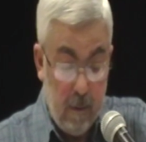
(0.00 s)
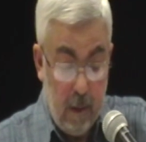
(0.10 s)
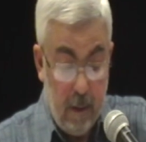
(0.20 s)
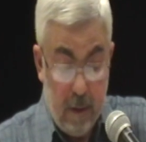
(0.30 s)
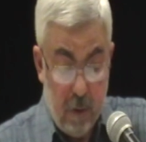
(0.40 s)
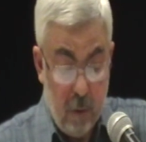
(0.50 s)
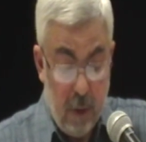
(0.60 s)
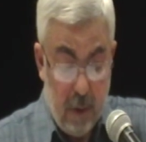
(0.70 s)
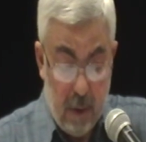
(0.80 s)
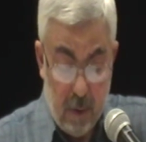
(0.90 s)
and I
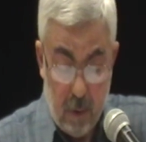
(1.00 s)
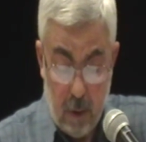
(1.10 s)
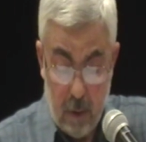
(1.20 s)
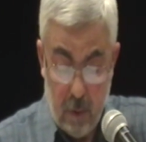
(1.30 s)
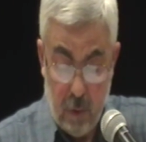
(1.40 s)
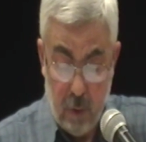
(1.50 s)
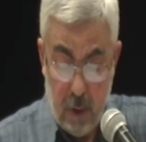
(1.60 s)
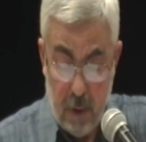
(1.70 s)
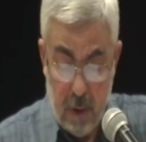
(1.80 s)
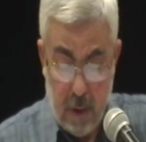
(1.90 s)
stress
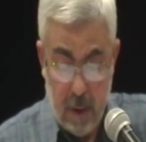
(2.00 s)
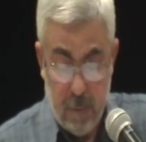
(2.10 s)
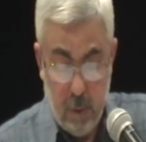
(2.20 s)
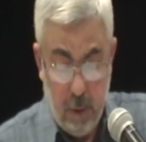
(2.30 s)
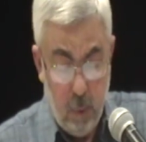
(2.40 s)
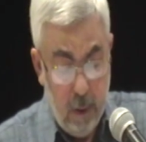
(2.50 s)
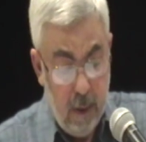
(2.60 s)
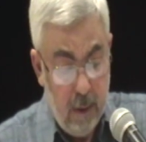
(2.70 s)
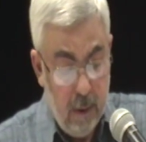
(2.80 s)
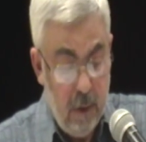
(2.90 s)
this carefully, we
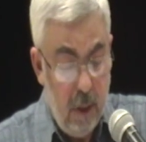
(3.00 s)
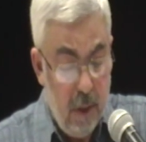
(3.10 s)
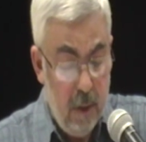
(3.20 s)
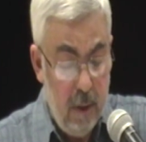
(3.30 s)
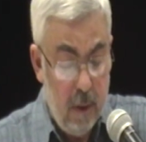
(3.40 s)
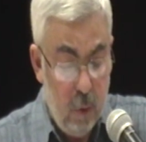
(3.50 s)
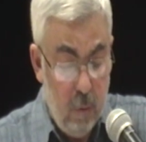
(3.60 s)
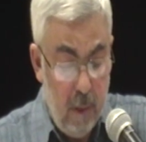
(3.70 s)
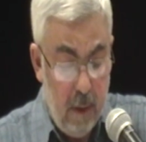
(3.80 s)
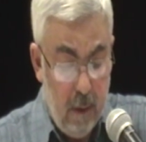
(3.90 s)
cannot easily
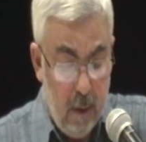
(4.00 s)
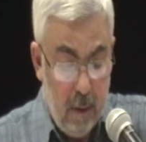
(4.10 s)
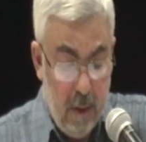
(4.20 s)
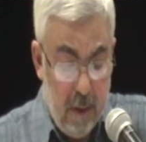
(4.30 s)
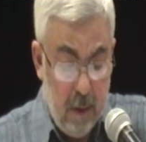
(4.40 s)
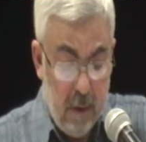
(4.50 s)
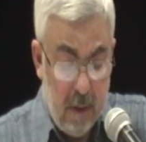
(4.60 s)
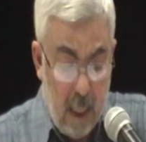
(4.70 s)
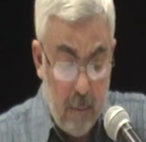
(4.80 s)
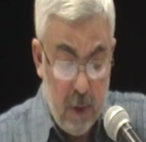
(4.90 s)
assume that there's an
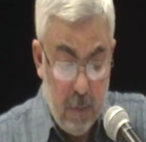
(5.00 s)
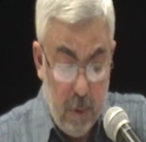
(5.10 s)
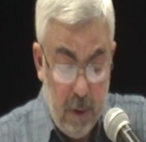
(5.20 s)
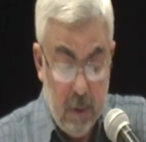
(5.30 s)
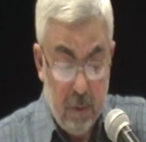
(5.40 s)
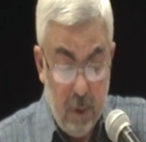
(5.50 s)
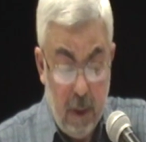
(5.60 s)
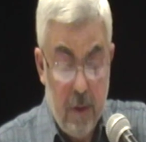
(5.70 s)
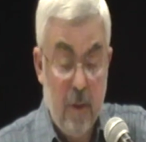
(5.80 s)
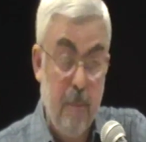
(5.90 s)
established political
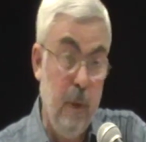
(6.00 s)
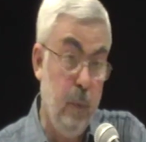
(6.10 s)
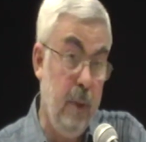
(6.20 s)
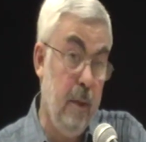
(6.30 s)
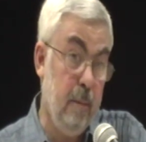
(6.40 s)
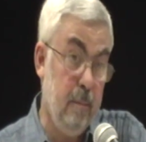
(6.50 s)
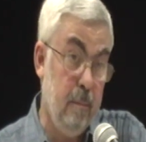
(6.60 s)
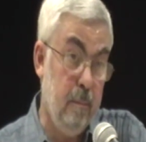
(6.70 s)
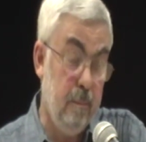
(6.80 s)
relations between them.